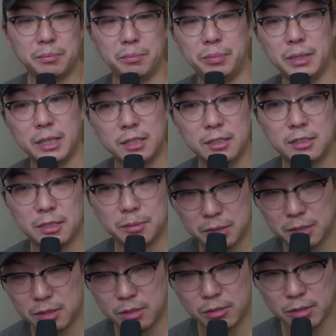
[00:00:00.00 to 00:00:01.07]
Please
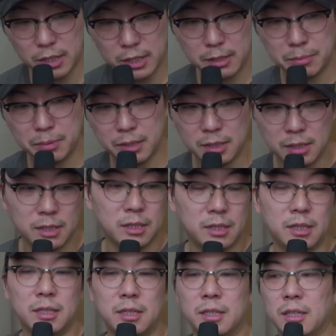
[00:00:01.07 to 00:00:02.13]
subscribe.
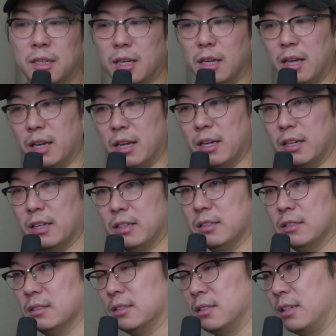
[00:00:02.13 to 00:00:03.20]

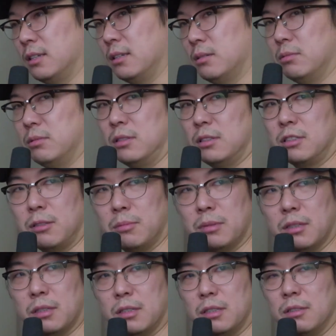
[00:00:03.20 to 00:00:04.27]
And what else am
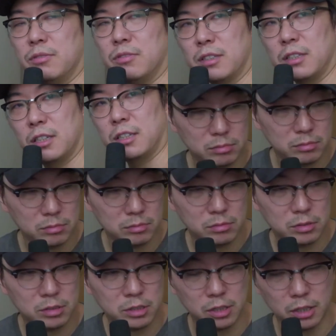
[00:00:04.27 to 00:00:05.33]
I forgetting?
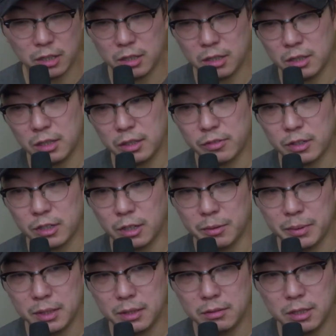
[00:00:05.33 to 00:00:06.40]
Share, leave a
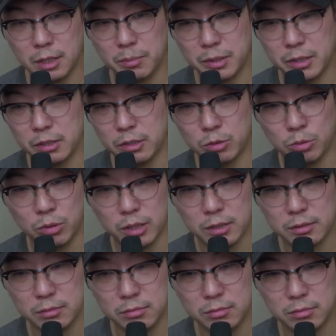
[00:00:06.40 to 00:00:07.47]
comment. Let me know what
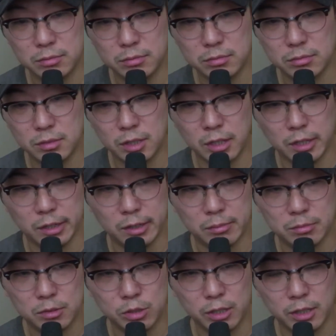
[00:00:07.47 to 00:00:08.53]

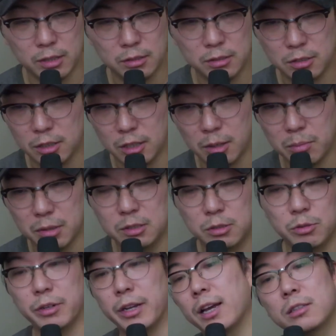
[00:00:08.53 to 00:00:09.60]
trailers you'd like me to
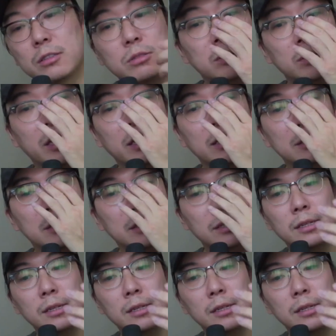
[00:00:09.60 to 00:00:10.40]
react to next.